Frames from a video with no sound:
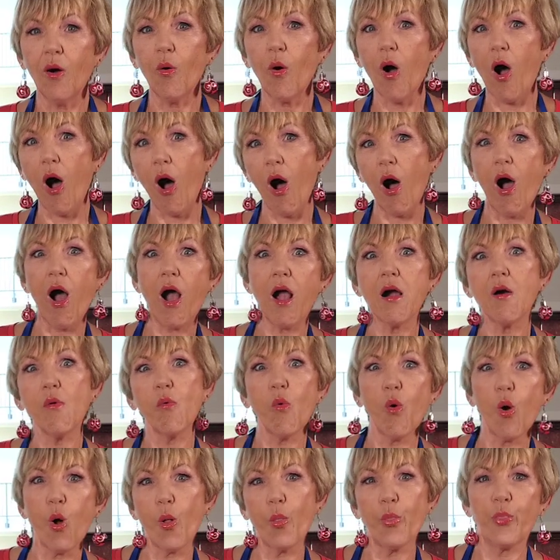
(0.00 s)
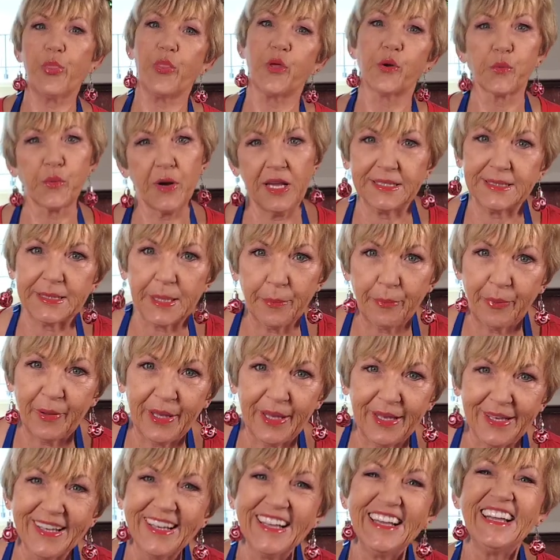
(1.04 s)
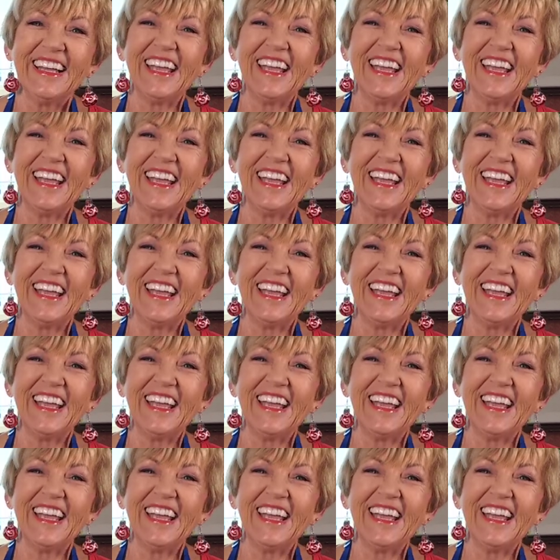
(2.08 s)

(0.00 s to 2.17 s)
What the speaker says: I want the recipe.